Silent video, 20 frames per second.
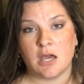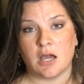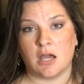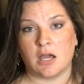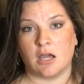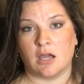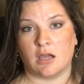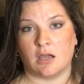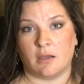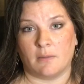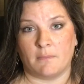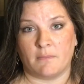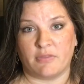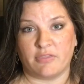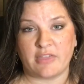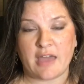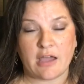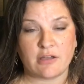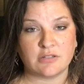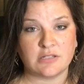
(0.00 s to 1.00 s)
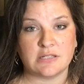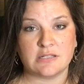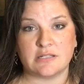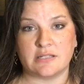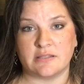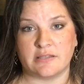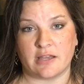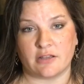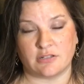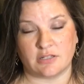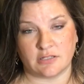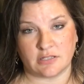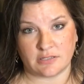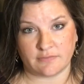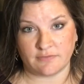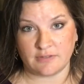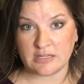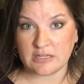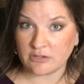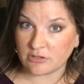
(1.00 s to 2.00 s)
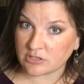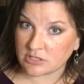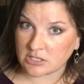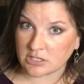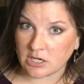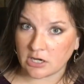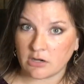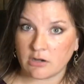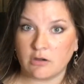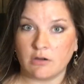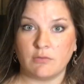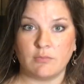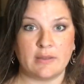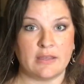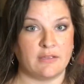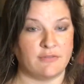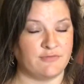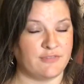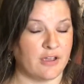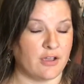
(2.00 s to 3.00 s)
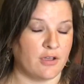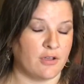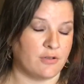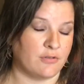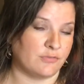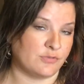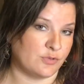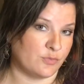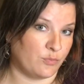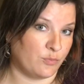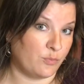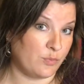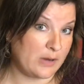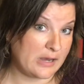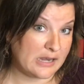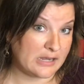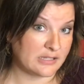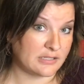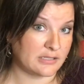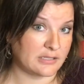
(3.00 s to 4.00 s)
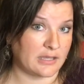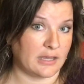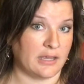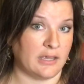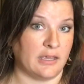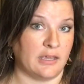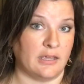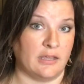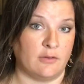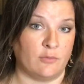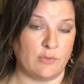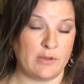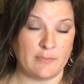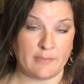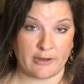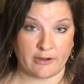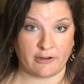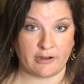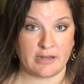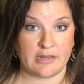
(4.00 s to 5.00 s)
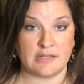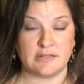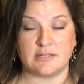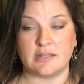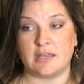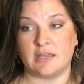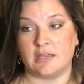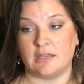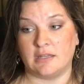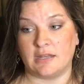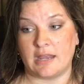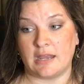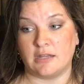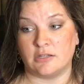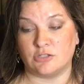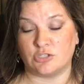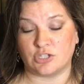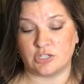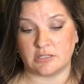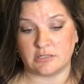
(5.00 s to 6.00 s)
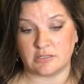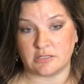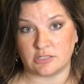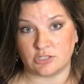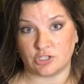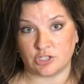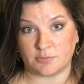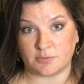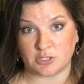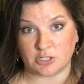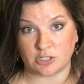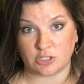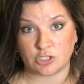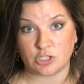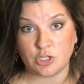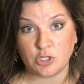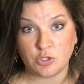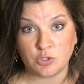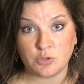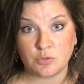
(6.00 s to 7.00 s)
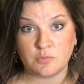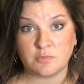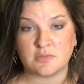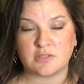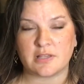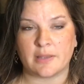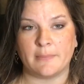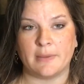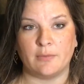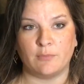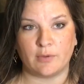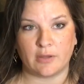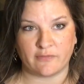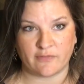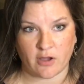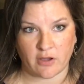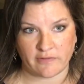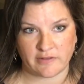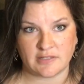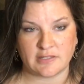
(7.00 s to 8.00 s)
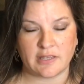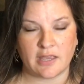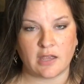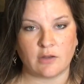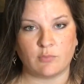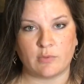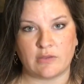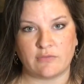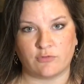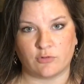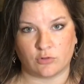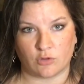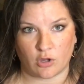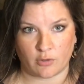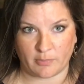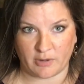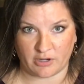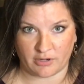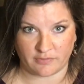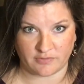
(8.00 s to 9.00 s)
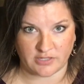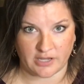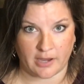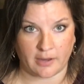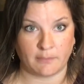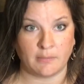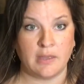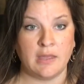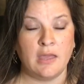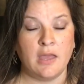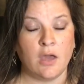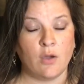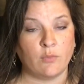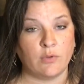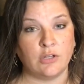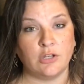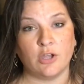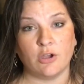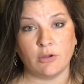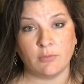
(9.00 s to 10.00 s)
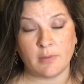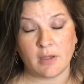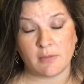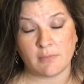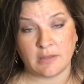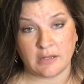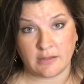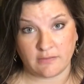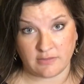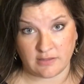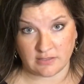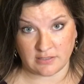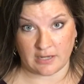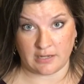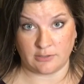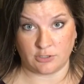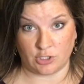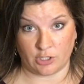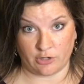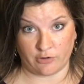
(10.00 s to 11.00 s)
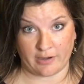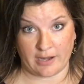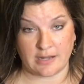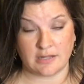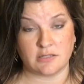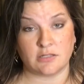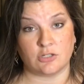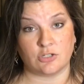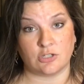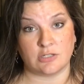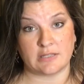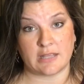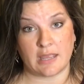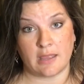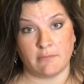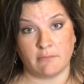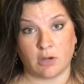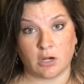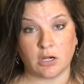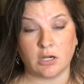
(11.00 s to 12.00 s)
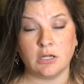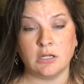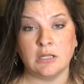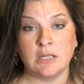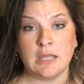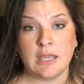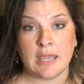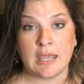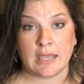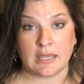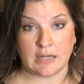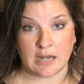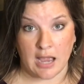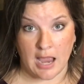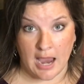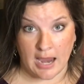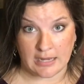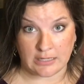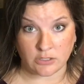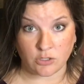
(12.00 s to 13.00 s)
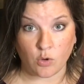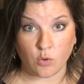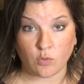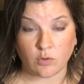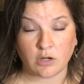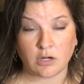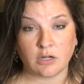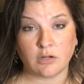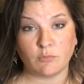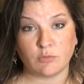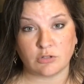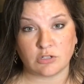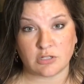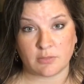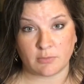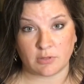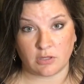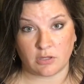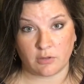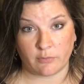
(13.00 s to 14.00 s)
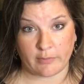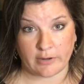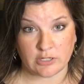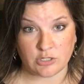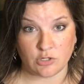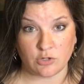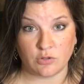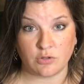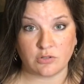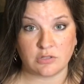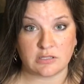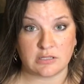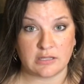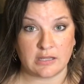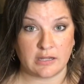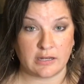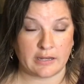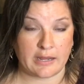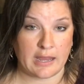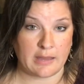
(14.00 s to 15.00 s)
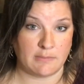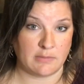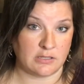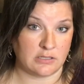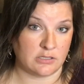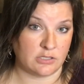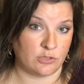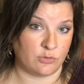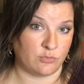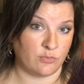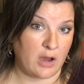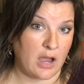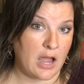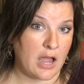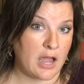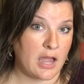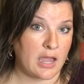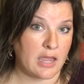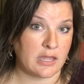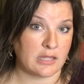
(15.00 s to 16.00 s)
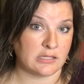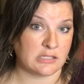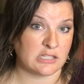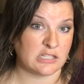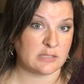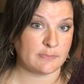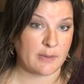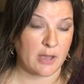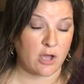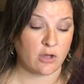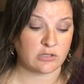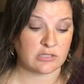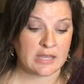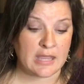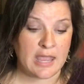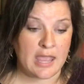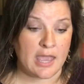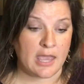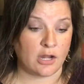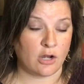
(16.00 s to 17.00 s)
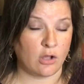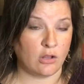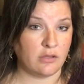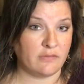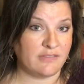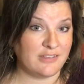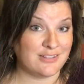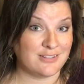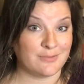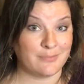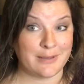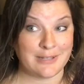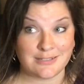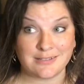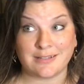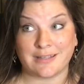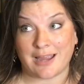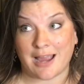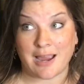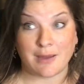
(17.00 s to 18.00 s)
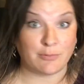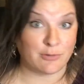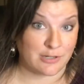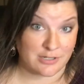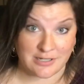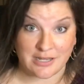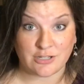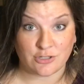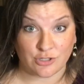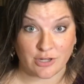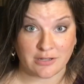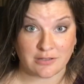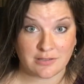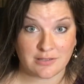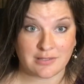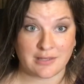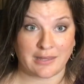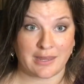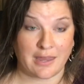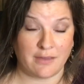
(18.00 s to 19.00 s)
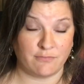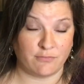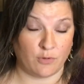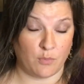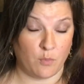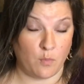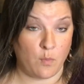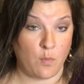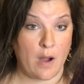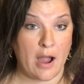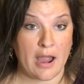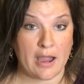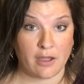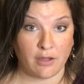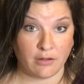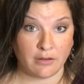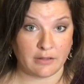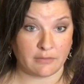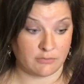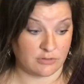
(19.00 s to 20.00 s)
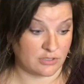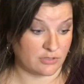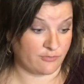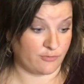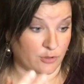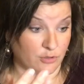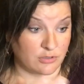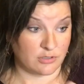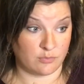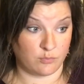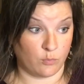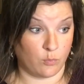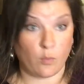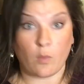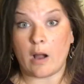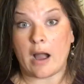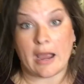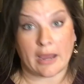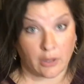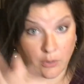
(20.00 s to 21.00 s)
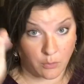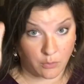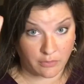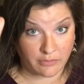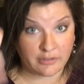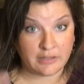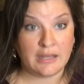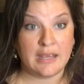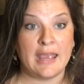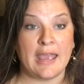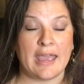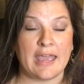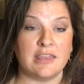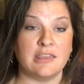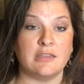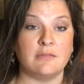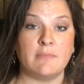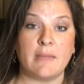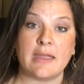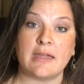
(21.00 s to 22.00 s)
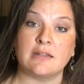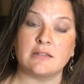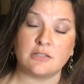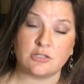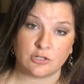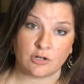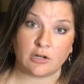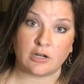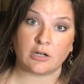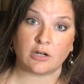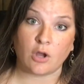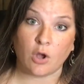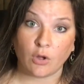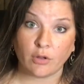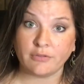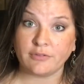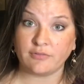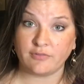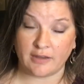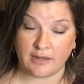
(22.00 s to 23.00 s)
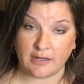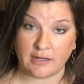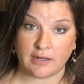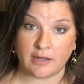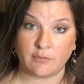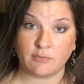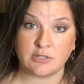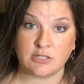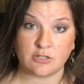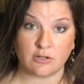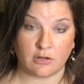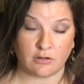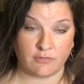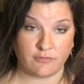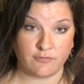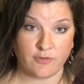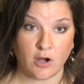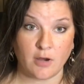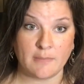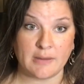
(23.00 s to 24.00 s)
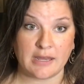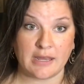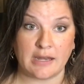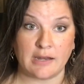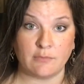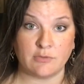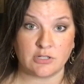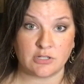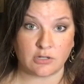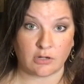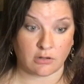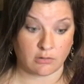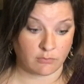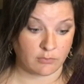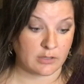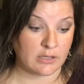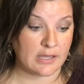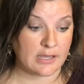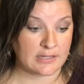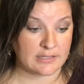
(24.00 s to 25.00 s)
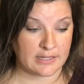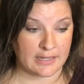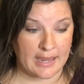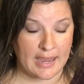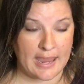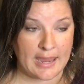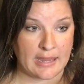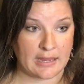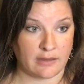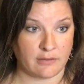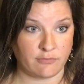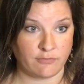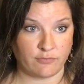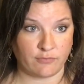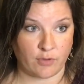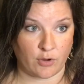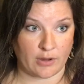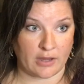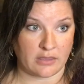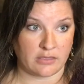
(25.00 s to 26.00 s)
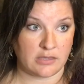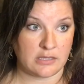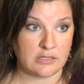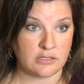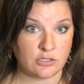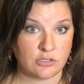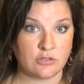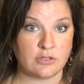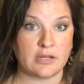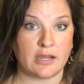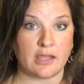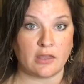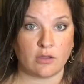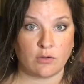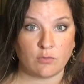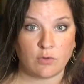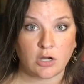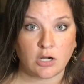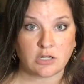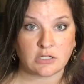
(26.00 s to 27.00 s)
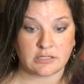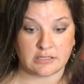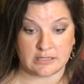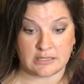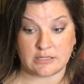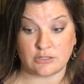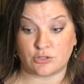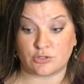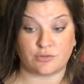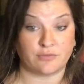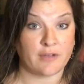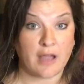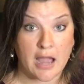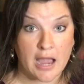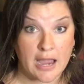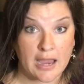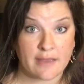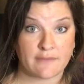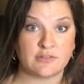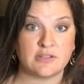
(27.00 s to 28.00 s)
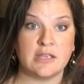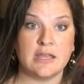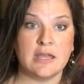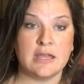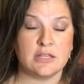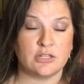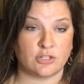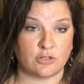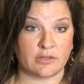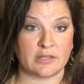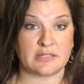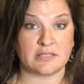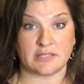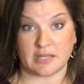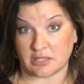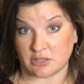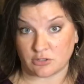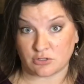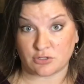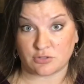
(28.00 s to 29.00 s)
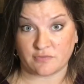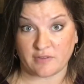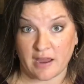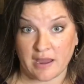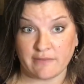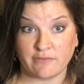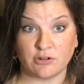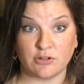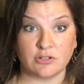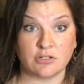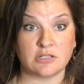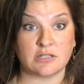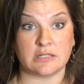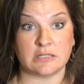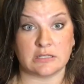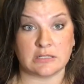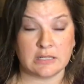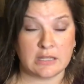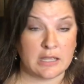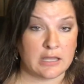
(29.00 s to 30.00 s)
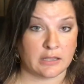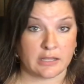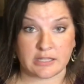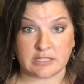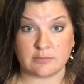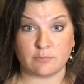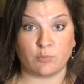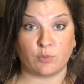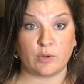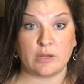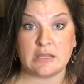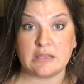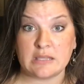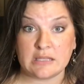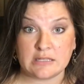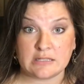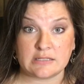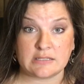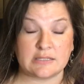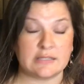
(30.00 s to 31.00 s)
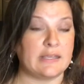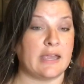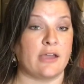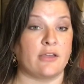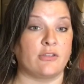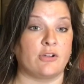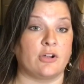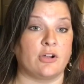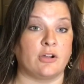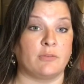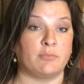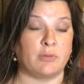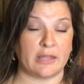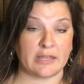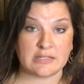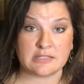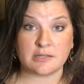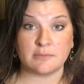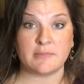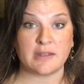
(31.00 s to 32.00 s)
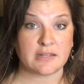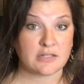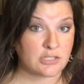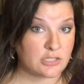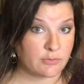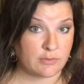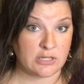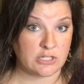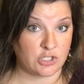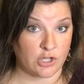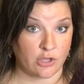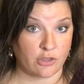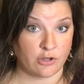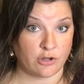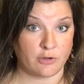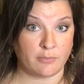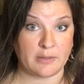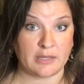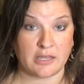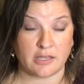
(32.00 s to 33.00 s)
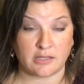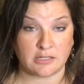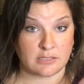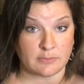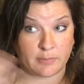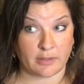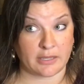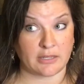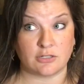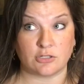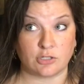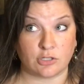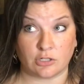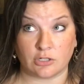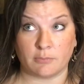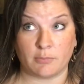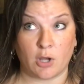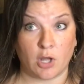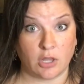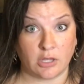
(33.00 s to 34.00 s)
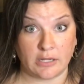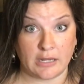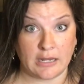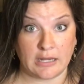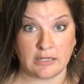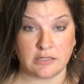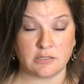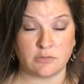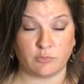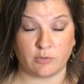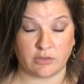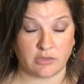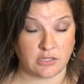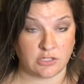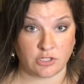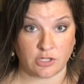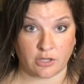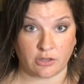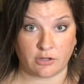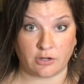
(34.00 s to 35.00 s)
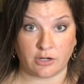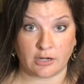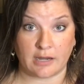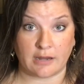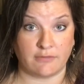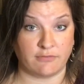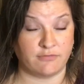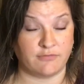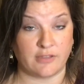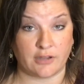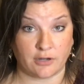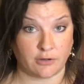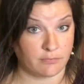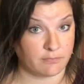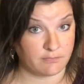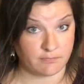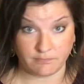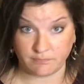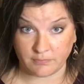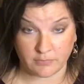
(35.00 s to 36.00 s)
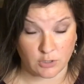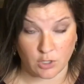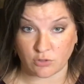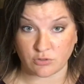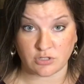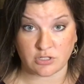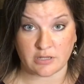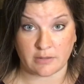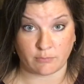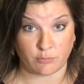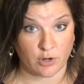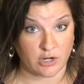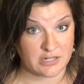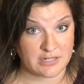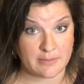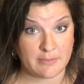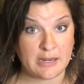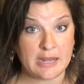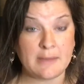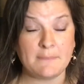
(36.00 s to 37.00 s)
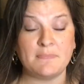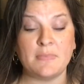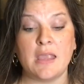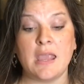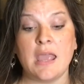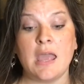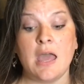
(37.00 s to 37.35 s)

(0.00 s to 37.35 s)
Thousands and thousands of years ago, we have found wheat berries in ancient Egyptian tombs. I mean, we've obviously had wheat for a long period of time. We know about many of these ancient grains, such as emmer and einkorn were some of the originals, and then came into rye and spelt. And all of these are basically hybridizations. It came from wild. It was first wild, and then man started cultivating it. We started farming it, and we started realizing, hey, these two together worked, these survived. So let's take the survivors and let's breed these together, plant them next to each other, because plants are going to pollinate with each other if they're close in proximity.